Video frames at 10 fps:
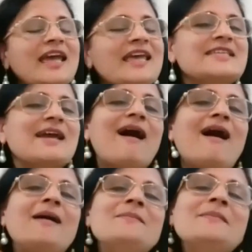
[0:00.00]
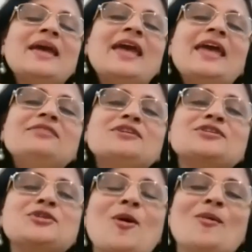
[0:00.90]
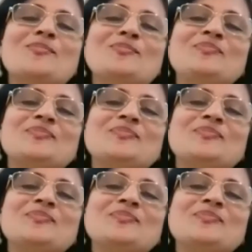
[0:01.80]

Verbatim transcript: is calm in the storm.